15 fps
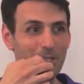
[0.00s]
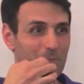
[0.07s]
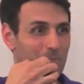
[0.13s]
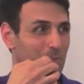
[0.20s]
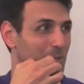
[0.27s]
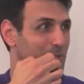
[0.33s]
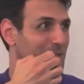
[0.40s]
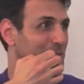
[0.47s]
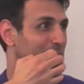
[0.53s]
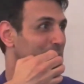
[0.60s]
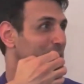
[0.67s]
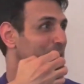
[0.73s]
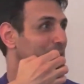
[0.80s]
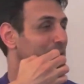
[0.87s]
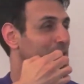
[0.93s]
important
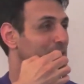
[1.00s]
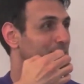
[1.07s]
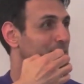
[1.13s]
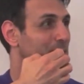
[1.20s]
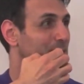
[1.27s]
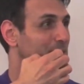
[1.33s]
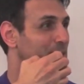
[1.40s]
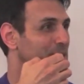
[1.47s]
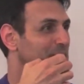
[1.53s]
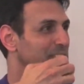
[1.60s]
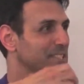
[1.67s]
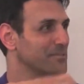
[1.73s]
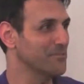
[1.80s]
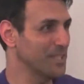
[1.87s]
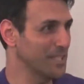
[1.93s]
because
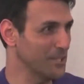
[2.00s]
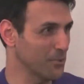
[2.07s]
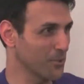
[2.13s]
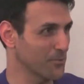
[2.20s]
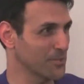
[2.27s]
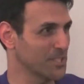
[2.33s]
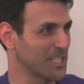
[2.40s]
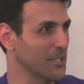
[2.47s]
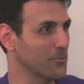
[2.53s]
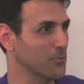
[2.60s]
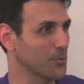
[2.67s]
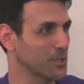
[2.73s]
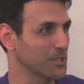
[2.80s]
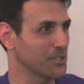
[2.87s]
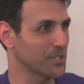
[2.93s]
this feeling of sandwich,